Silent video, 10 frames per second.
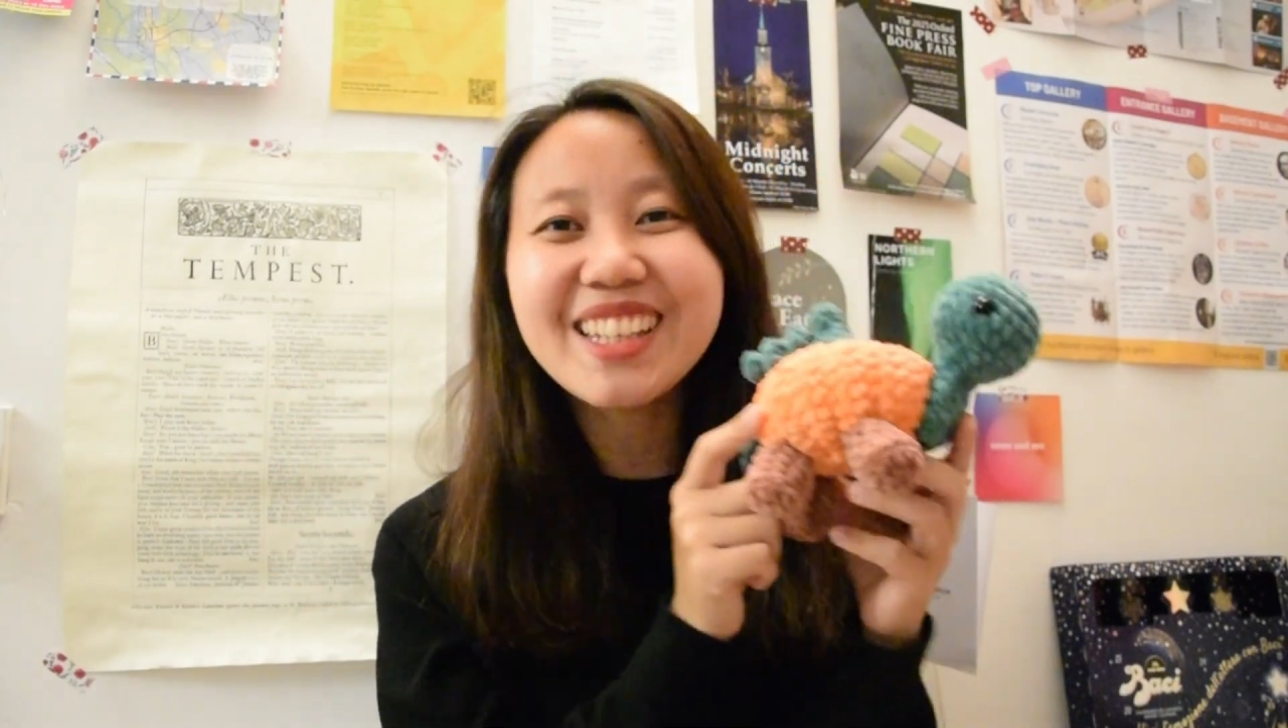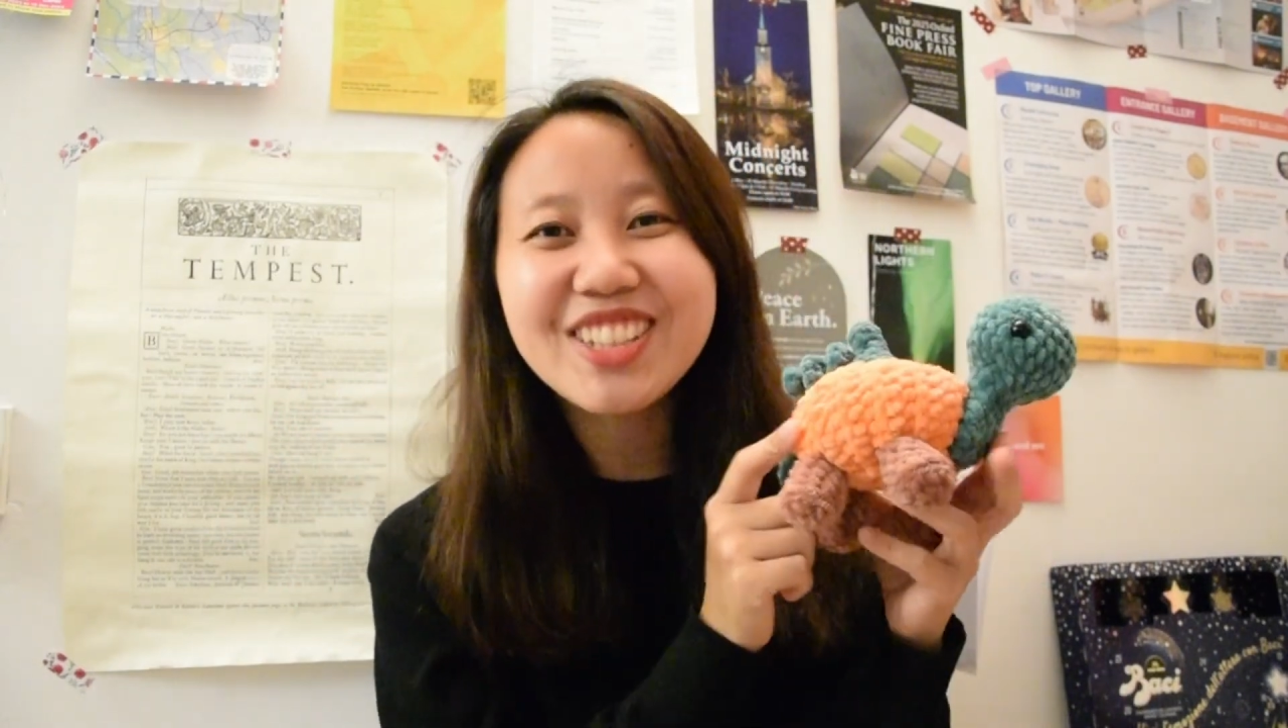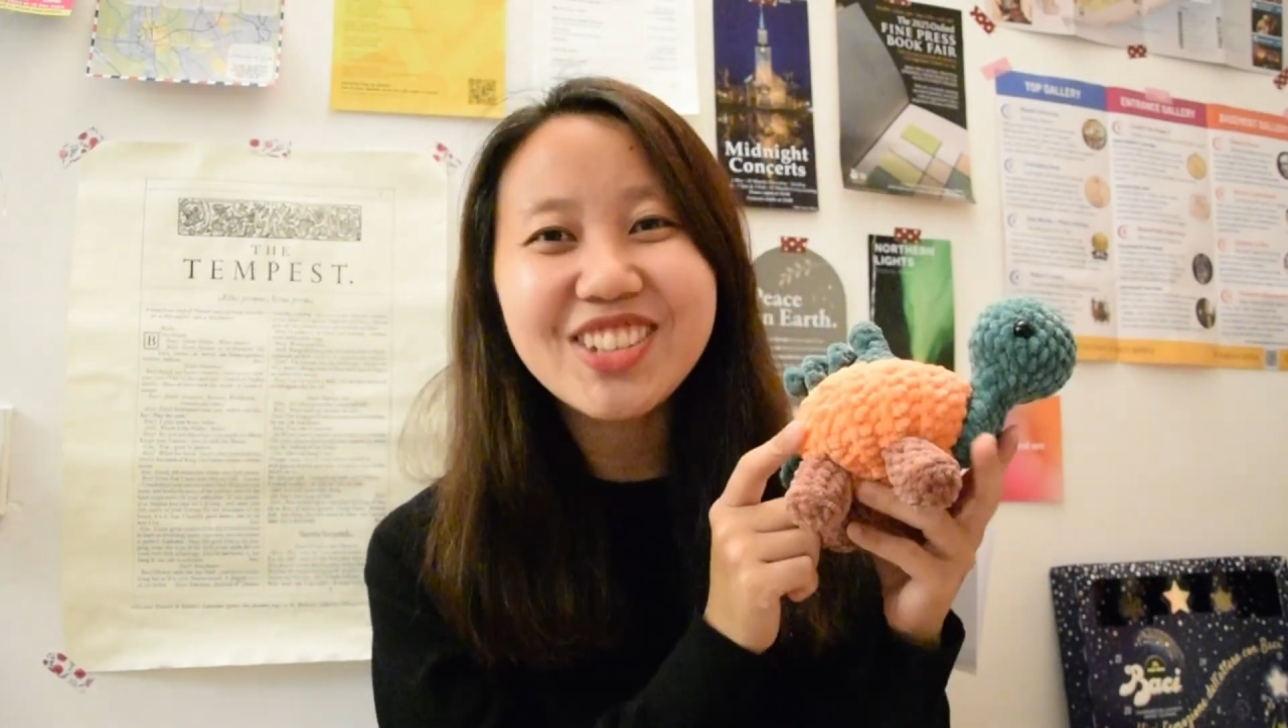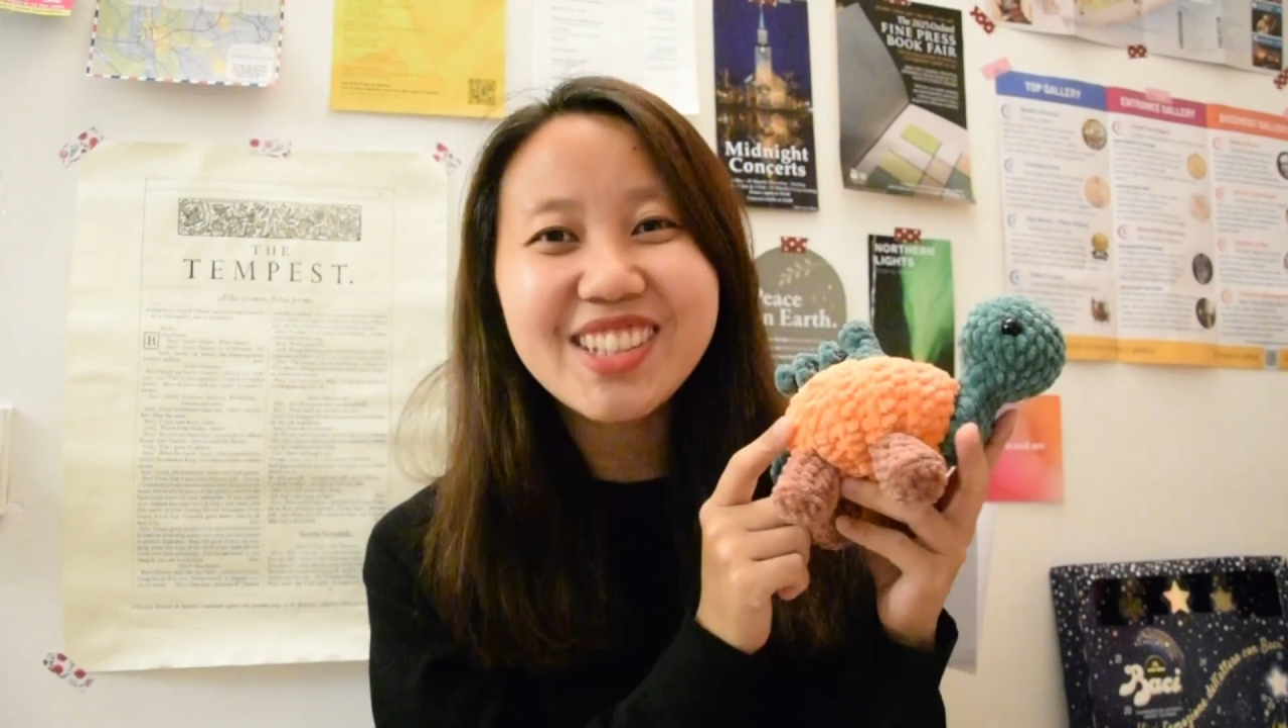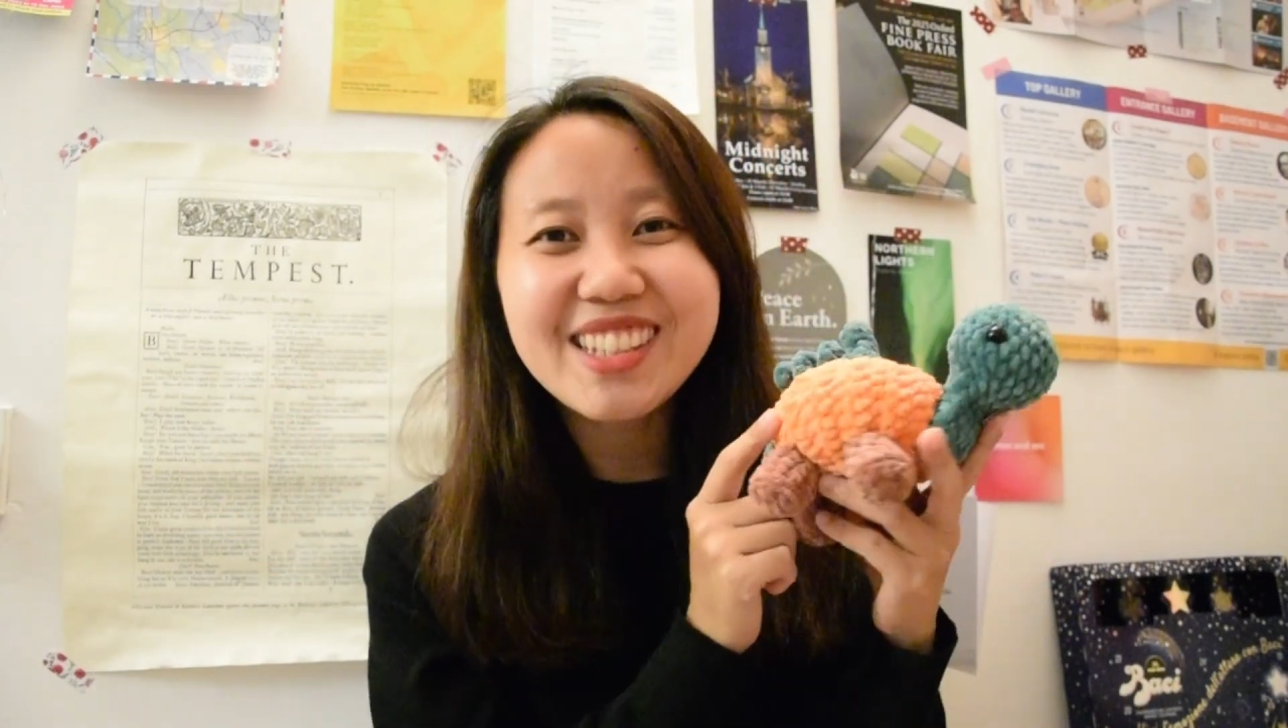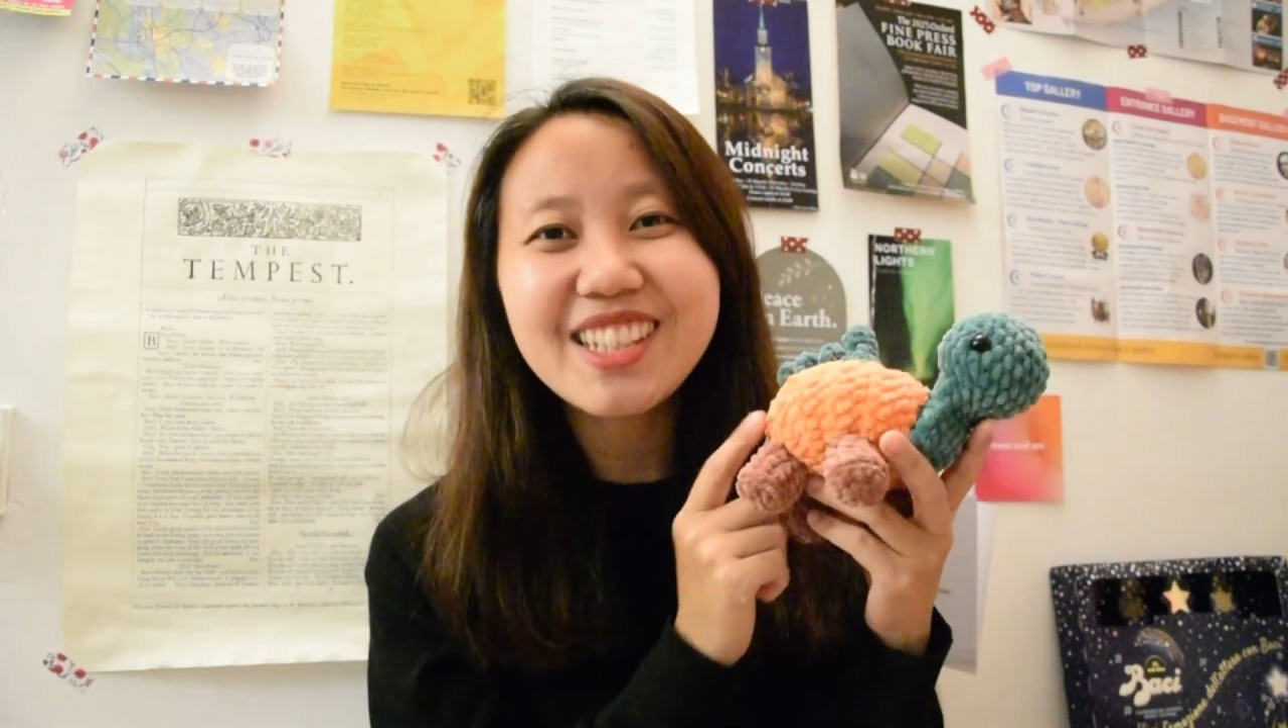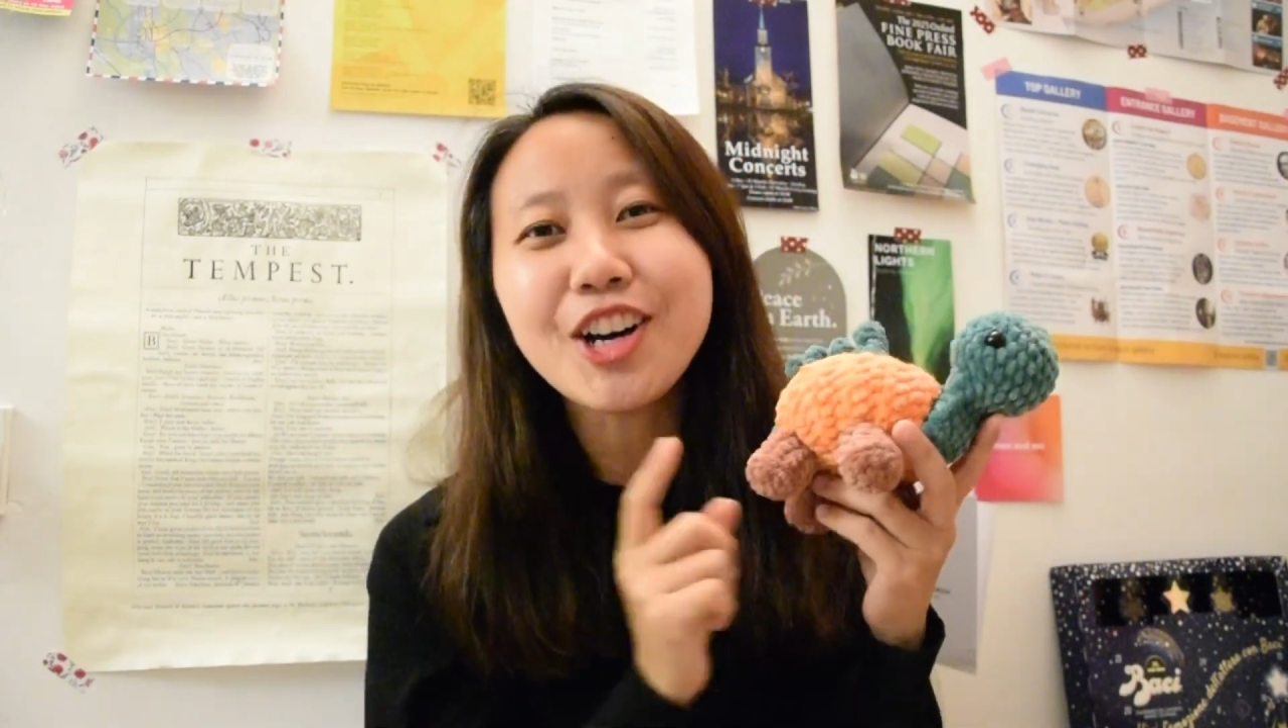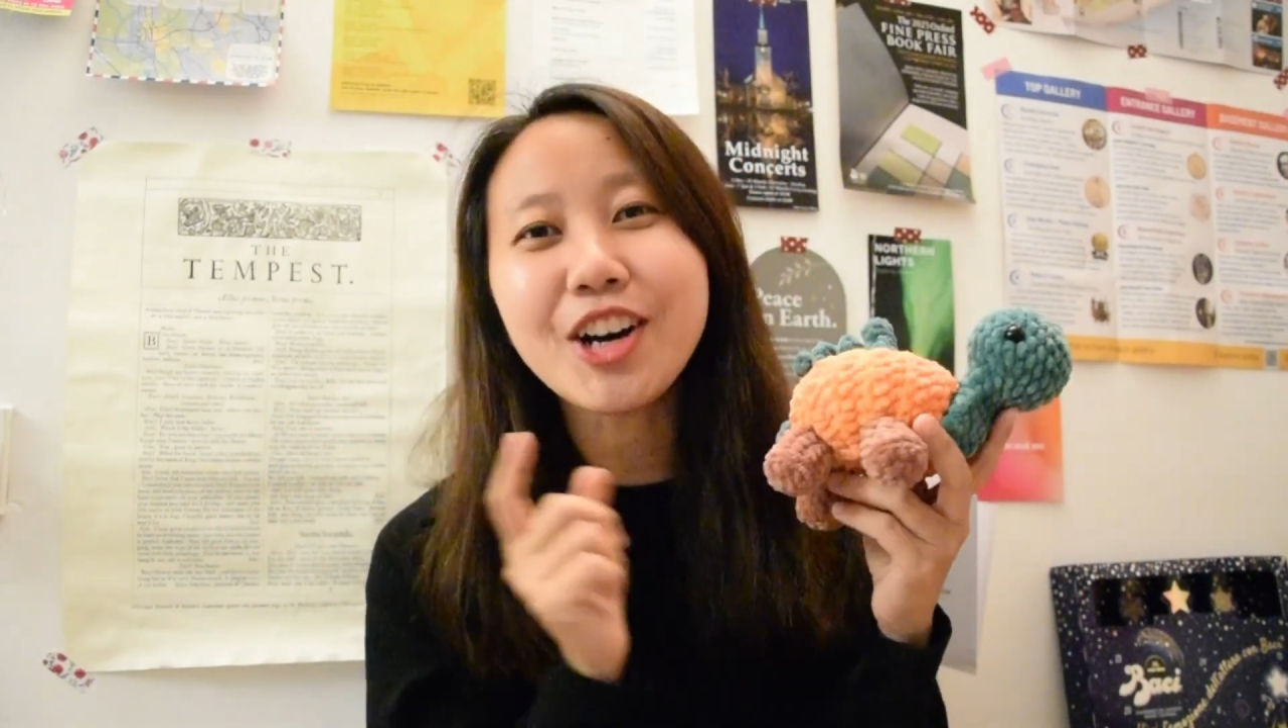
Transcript: that you see